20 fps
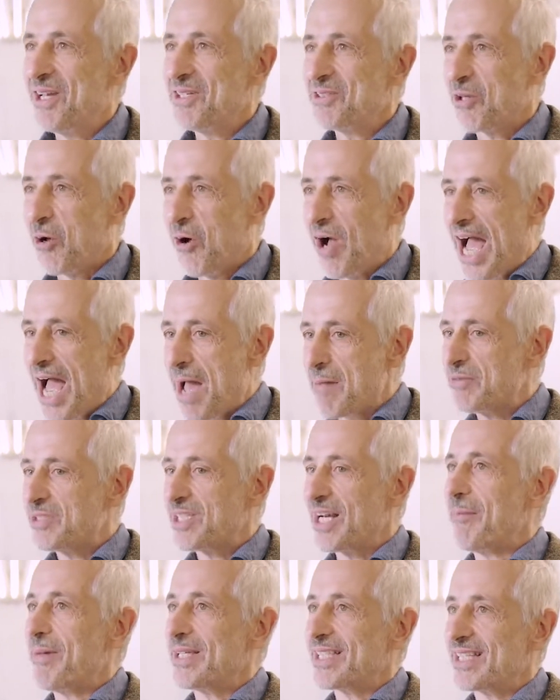So
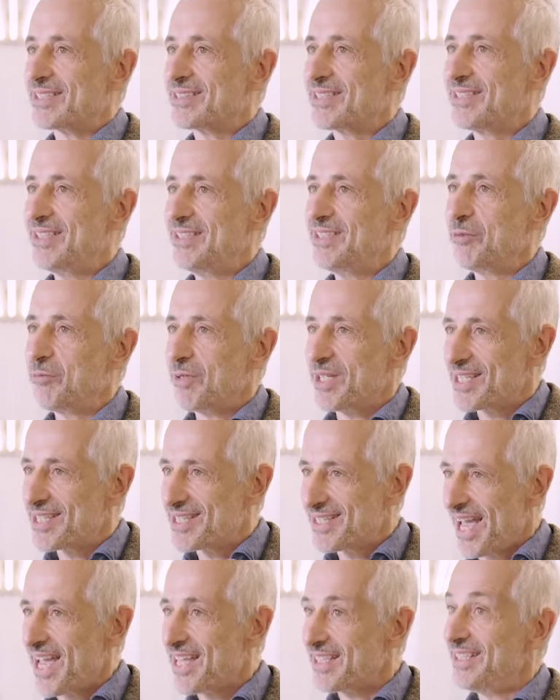Amsterdam as a city where
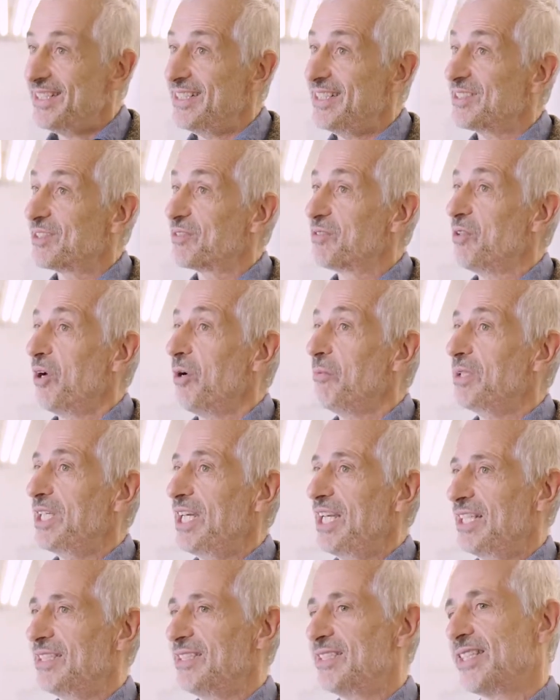cycling is
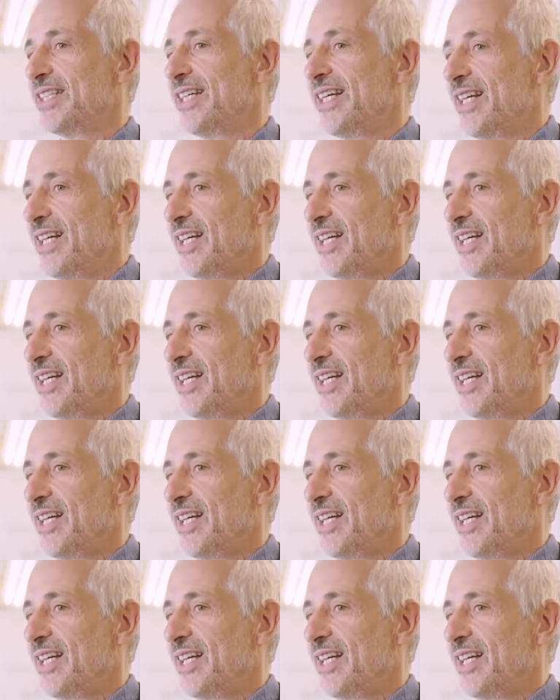dominant